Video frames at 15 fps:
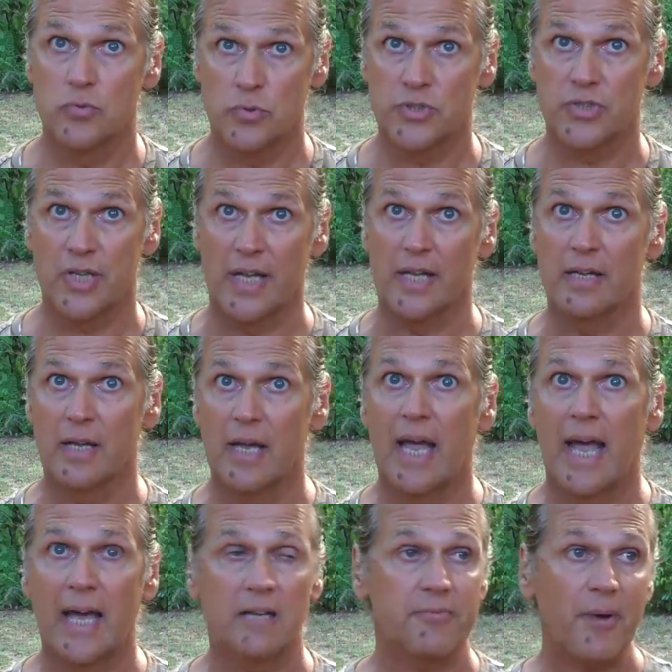you see.
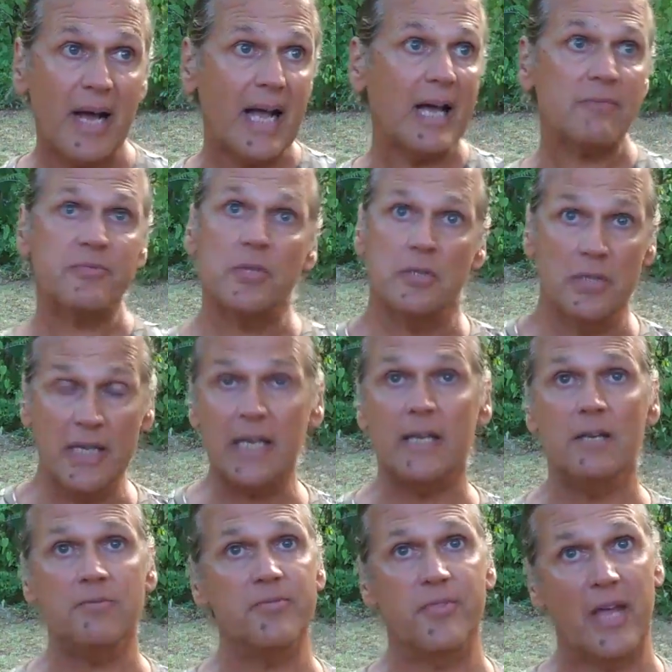And if I have to
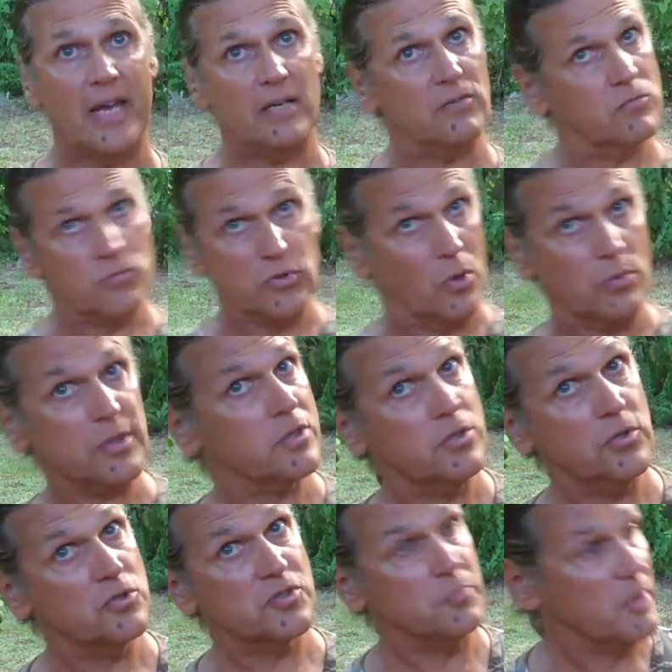leave, then don't
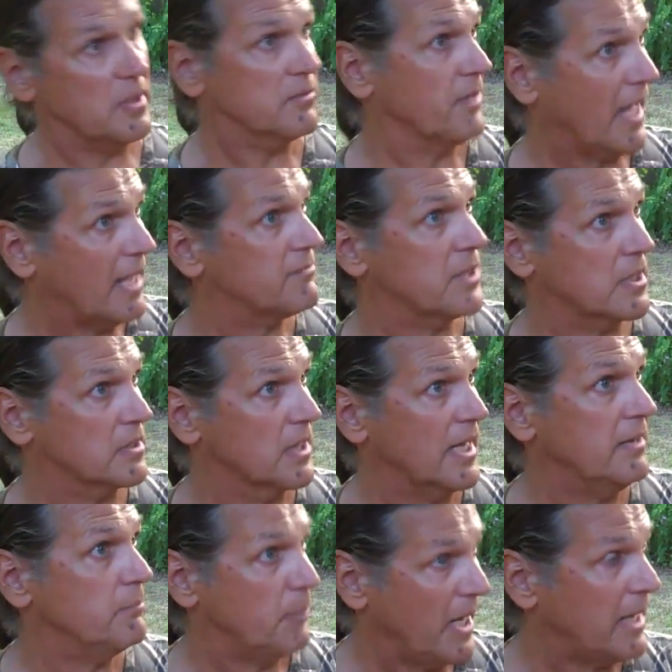accuse me of having a
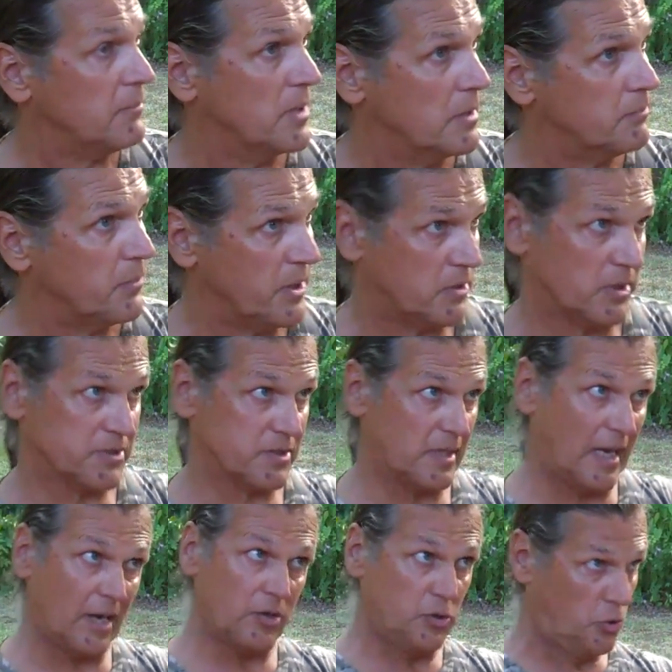late payment because
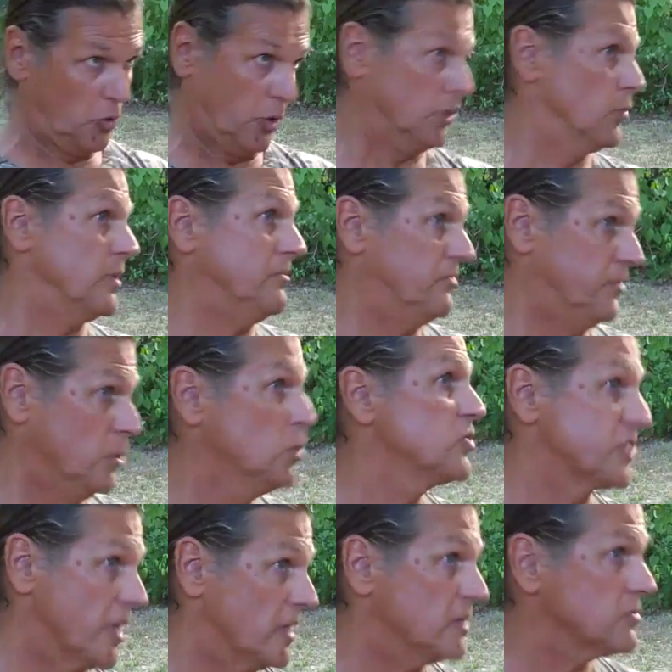now you're
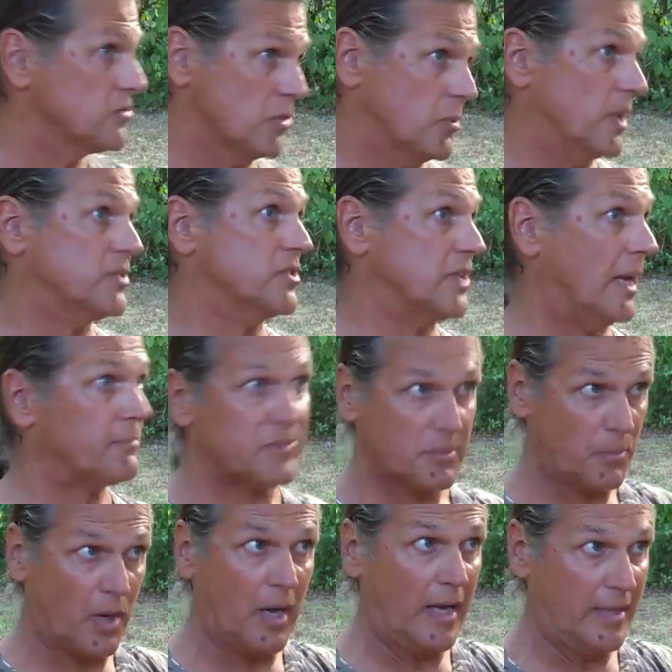refusing to accept
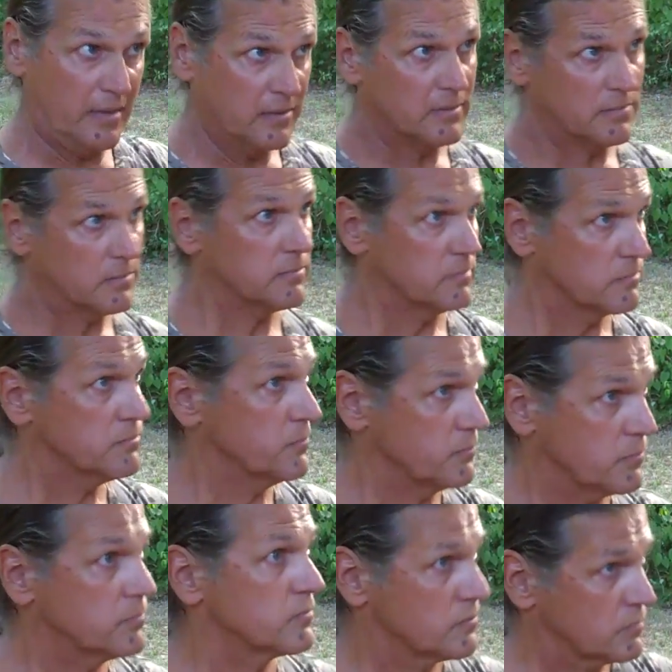my,
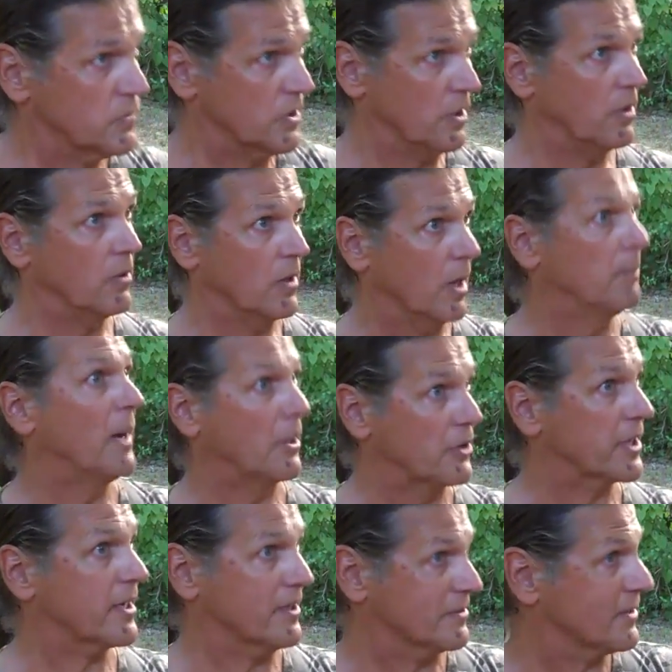you know,
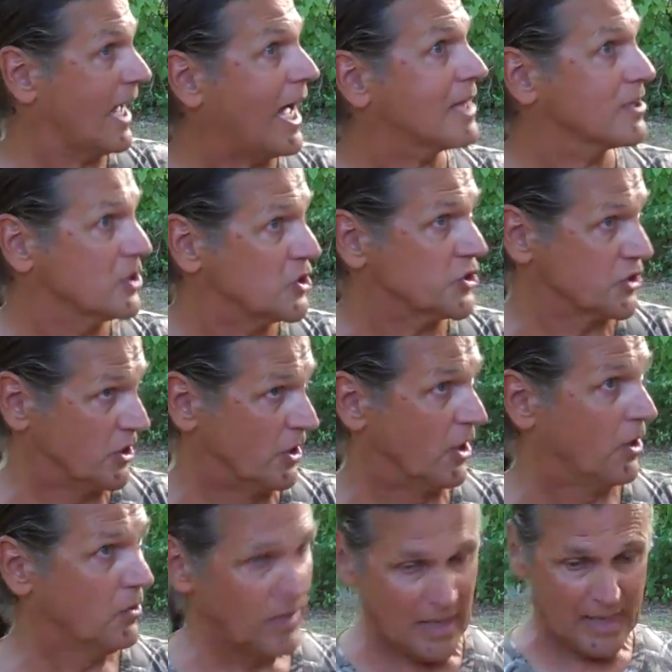American dollars, you
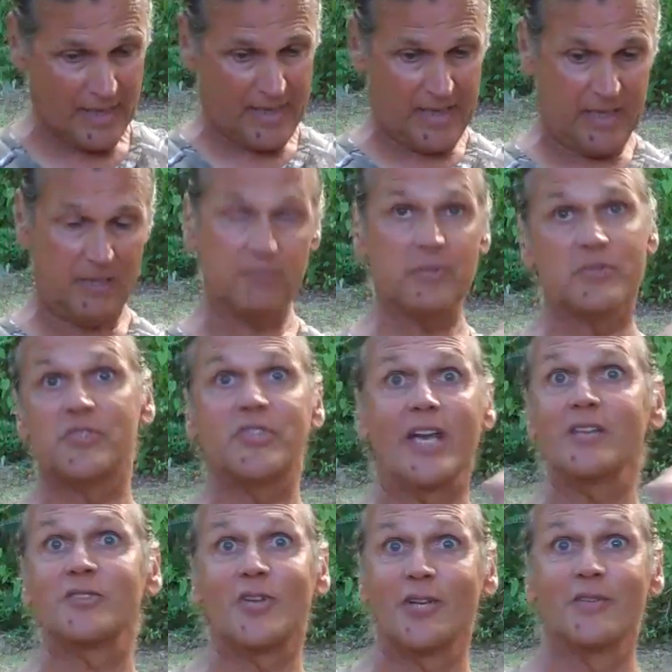know. It even
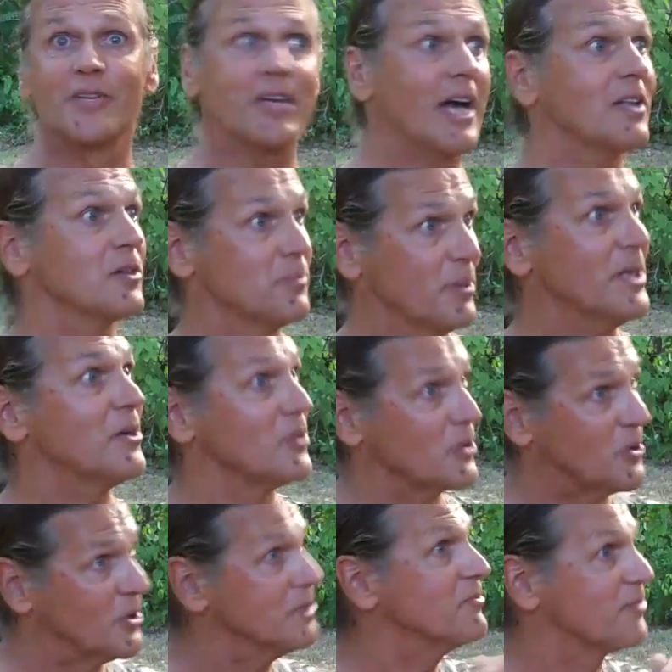says on the dollar bill,
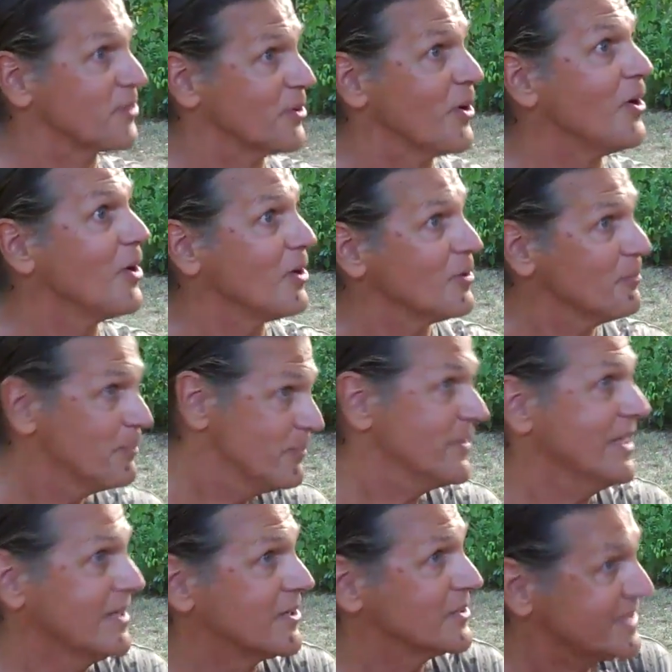good for all,
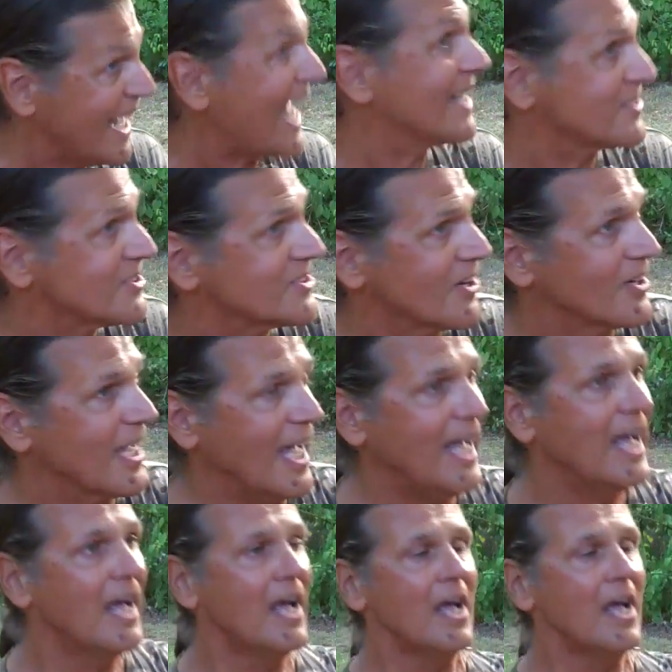you know, debts, okay?